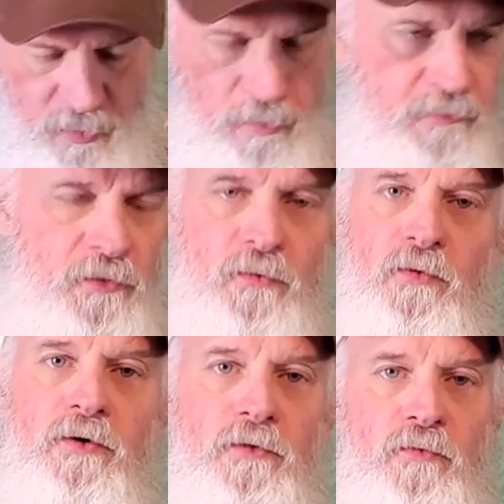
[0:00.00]
I mean, if you
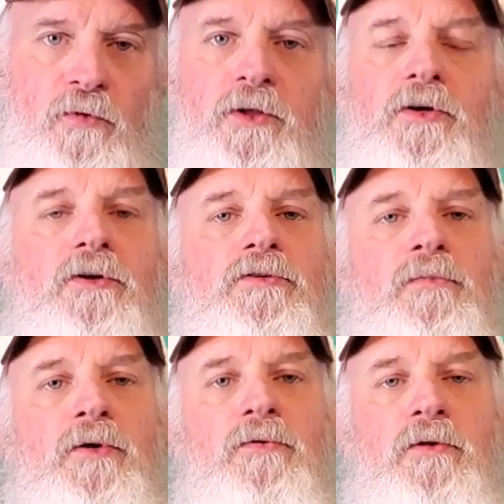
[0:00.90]
want a really good
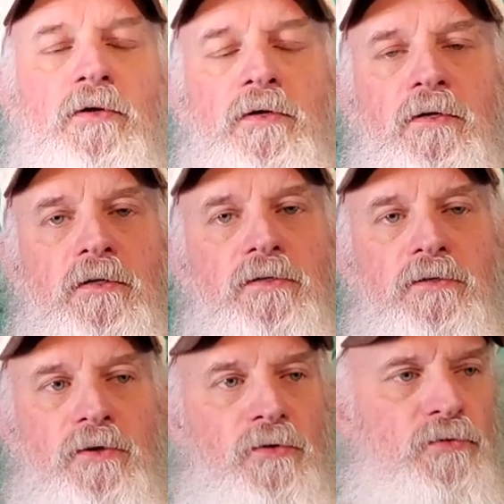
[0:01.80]
spoon
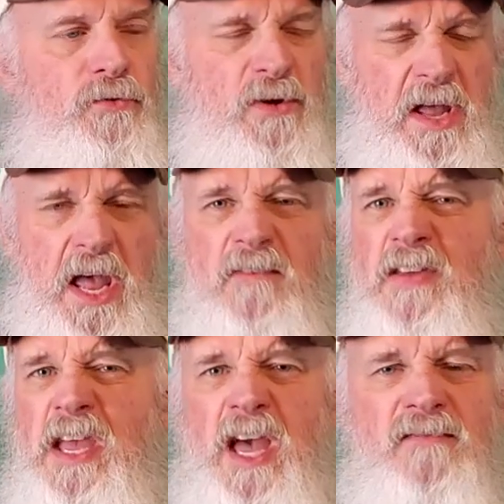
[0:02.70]
to go through
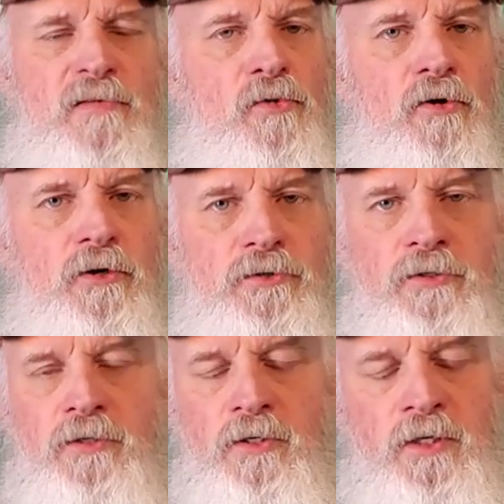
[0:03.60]
heavy, heavy brush,
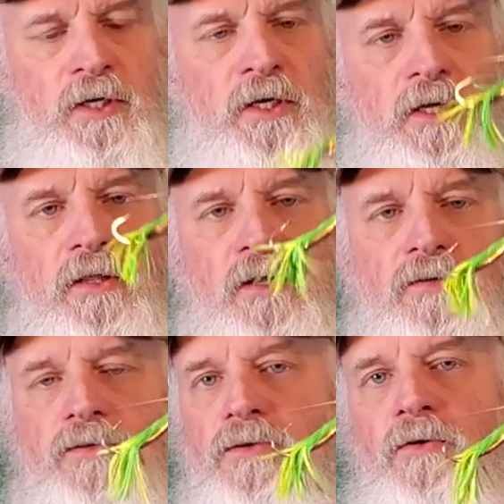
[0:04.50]
this
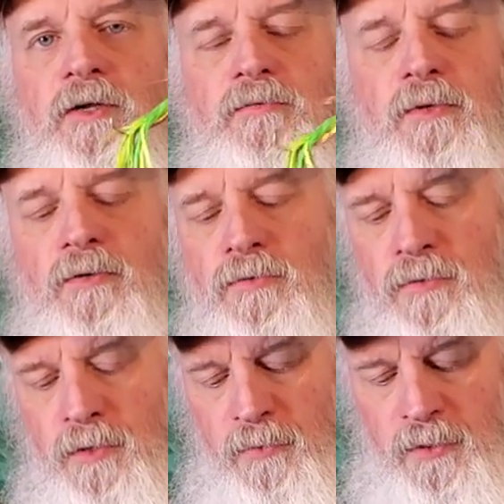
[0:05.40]
is a great spoon to do
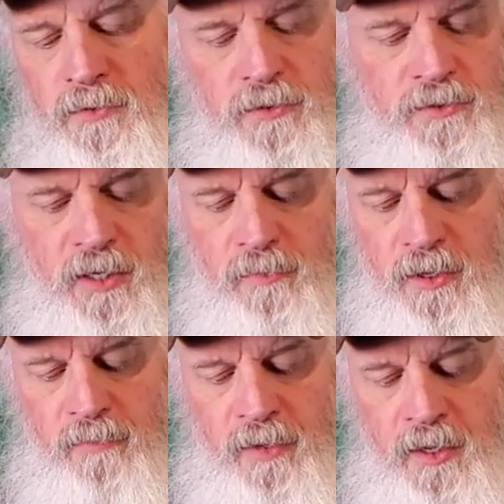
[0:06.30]
that with. It's a shame they're
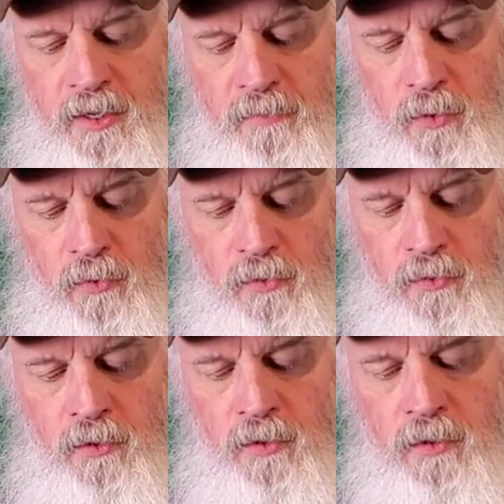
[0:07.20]
not made anymore,
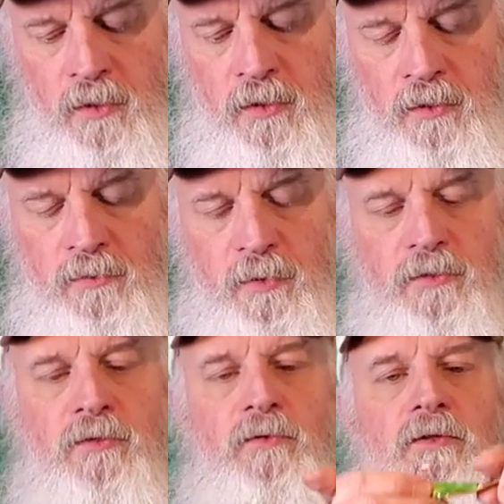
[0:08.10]

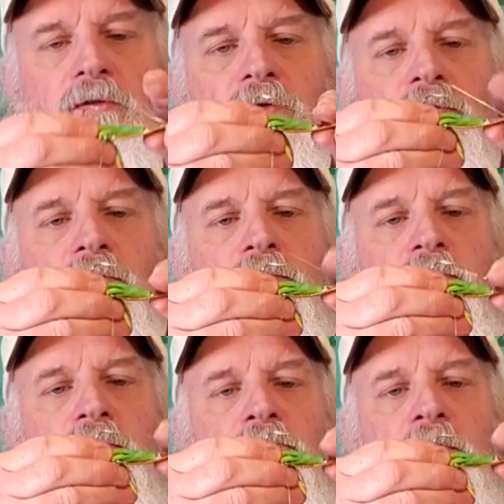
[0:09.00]
especially with the
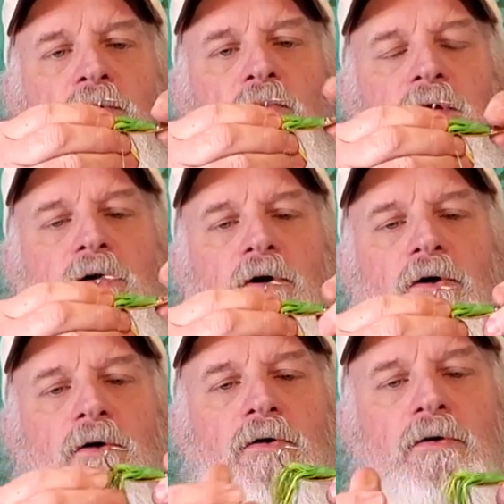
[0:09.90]
with the metal weed
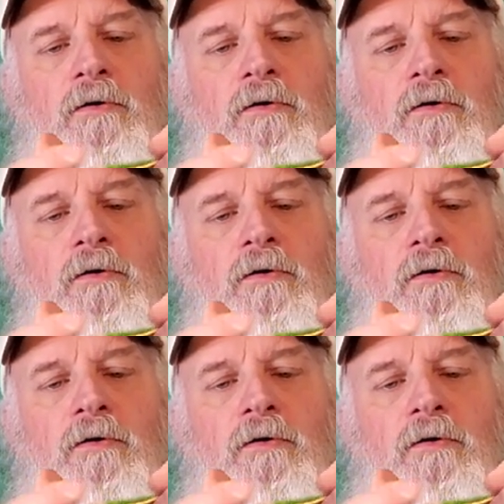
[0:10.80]
guard.